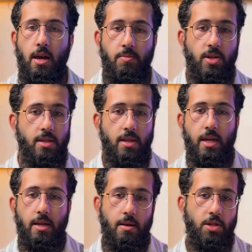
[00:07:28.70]
just
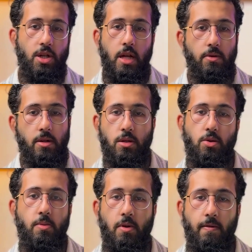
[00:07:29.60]
like a generic
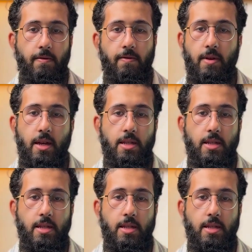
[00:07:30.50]
strip of